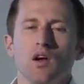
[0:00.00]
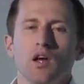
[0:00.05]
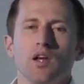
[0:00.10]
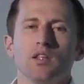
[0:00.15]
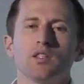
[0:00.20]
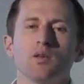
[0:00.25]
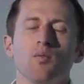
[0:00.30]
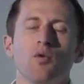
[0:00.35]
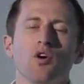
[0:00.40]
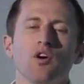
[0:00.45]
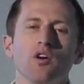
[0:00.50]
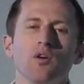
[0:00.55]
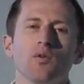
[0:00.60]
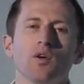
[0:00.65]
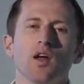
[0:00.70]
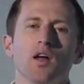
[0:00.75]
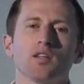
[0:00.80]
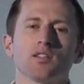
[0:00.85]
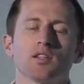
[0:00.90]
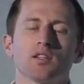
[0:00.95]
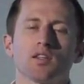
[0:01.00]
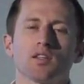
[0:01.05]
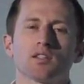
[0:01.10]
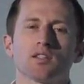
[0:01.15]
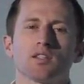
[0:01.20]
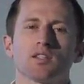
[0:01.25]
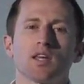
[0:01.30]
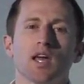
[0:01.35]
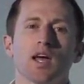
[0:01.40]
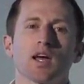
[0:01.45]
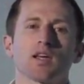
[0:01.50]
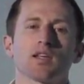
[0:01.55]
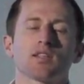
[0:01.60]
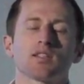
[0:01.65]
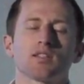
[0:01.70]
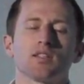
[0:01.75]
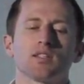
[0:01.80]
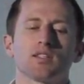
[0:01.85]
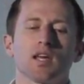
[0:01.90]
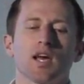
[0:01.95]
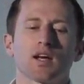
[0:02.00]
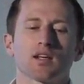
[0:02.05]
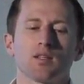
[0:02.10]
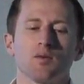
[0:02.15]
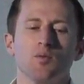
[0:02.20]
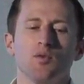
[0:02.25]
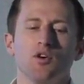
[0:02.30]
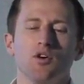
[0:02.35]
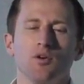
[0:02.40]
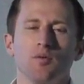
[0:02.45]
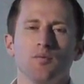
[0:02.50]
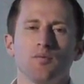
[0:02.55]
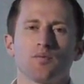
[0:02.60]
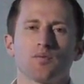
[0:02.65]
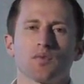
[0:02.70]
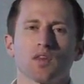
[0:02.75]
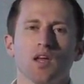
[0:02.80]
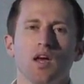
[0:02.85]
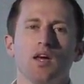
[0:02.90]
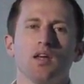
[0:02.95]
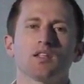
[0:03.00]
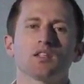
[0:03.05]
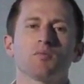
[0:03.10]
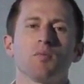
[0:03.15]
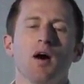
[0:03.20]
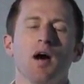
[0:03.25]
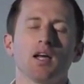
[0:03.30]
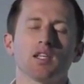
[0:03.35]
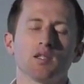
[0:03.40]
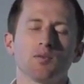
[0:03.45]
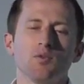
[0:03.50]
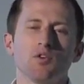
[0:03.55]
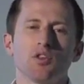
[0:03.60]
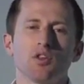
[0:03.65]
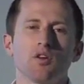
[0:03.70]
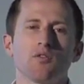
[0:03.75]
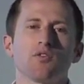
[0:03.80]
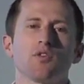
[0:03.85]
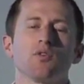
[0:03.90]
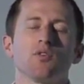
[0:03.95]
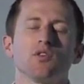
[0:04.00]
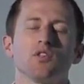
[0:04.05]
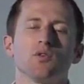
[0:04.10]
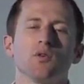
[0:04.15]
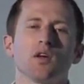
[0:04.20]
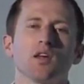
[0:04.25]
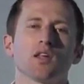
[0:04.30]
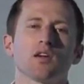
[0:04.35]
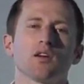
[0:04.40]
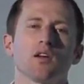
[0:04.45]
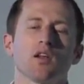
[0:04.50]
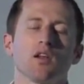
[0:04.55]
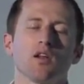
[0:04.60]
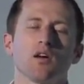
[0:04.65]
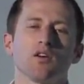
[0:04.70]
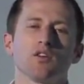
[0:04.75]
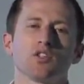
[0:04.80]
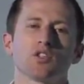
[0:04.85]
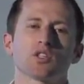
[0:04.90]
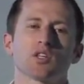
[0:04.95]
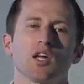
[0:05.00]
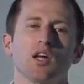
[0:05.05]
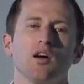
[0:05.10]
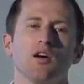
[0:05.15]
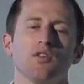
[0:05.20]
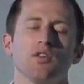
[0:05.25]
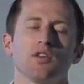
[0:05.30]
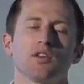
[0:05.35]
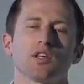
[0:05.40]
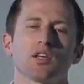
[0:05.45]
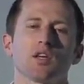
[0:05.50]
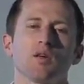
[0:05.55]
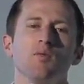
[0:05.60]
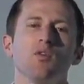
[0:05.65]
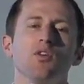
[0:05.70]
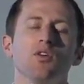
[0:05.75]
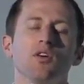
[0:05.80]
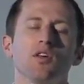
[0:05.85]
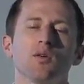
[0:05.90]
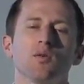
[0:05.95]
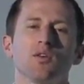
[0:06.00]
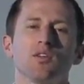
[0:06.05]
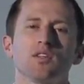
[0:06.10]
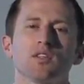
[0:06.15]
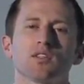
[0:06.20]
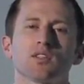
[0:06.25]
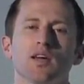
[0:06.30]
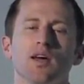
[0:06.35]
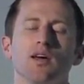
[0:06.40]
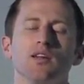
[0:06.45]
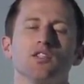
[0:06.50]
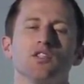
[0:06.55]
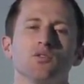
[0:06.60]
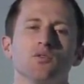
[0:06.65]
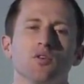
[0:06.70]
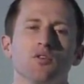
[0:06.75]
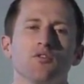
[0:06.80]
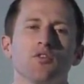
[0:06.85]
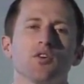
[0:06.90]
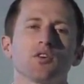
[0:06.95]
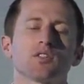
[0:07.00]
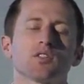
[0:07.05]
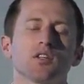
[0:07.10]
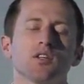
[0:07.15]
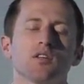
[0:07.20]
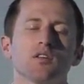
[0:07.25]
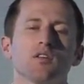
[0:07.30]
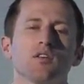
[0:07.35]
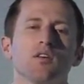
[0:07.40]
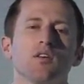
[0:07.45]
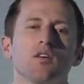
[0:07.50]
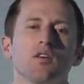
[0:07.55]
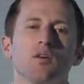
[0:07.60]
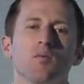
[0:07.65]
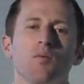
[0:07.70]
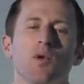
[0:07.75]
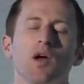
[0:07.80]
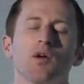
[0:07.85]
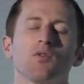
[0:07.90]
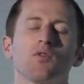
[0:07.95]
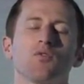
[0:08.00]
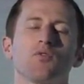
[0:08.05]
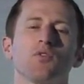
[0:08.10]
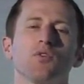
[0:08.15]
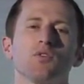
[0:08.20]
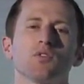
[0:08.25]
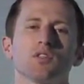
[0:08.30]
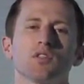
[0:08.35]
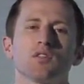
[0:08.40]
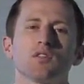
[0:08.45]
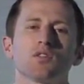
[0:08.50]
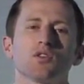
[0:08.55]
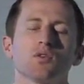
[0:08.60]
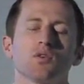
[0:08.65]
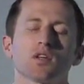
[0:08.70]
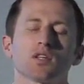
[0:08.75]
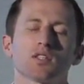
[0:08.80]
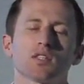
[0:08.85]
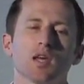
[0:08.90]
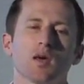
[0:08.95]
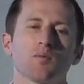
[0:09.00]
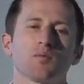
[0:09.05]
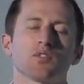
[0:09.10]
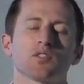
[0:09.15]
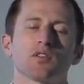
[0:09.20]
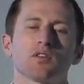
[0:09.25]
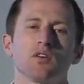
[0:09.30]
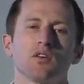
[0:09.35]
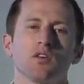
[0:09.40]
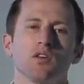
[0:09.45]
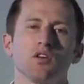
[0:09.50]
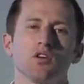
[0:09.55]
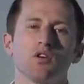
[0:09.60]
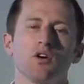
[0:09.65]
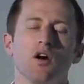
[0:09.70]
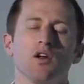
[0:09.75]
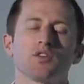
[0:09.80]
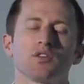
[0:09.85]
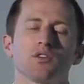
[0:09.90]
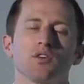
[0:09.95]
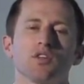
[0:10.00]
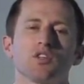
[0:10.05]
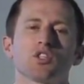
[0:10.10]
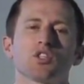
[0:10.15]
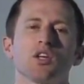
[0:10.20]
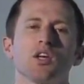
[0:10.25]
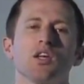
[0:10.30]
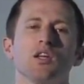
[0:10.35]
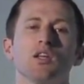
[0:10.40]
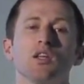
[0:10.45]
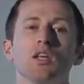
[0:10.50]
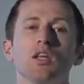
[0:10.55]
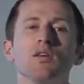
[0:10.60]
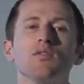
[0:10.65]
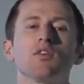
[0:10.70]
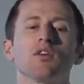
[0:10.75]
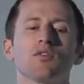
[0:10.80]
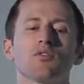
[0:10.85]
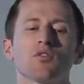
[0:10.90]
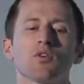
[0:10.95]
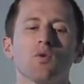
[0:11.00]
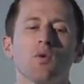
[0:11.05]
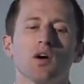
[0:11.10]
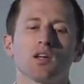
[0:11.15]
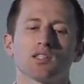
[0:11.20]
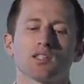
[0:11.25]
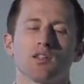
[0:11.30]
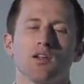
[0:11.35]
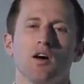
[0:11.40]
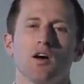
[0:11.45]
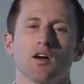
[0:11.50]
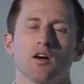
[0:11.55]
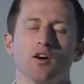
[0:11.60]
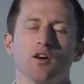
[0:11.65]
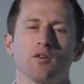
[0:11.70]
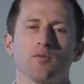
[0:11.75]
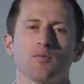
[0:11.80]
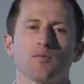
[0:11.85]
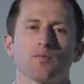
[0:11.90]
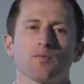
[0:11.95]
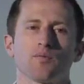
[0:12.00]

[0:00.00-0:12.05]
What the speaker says: It's important to realize that this attack is detectable, and it's possible that if you were doing it on a large scale, that the community would decide to reverse it by refusing to accept your alternate chain, even if it was longer.